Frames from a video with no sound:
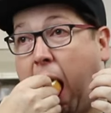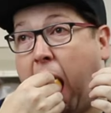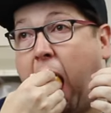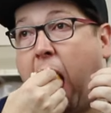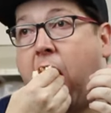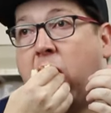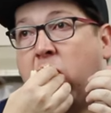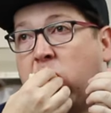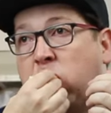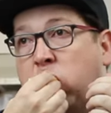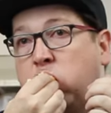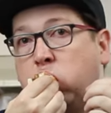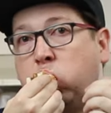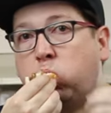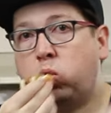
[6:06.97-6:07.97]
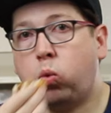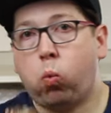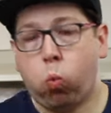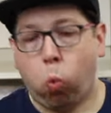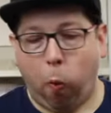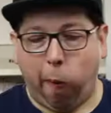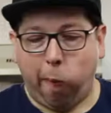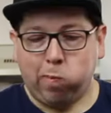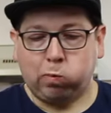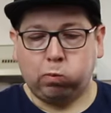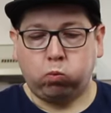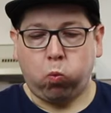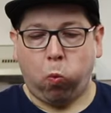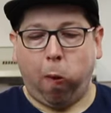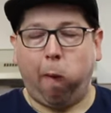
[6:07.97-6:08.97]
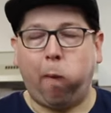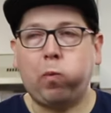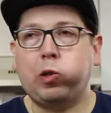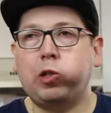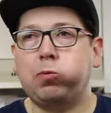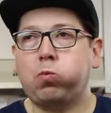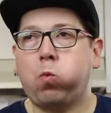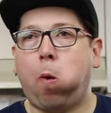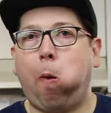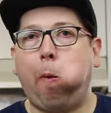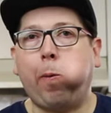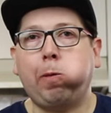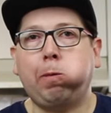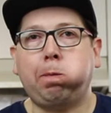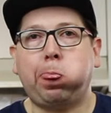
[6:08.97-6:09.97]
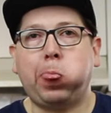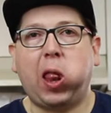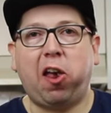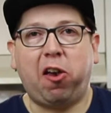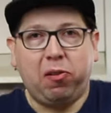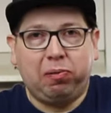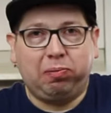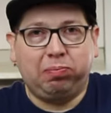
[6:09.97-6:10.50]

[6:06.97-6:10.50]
I'm glad you only got me one, because I'd be getting fat again.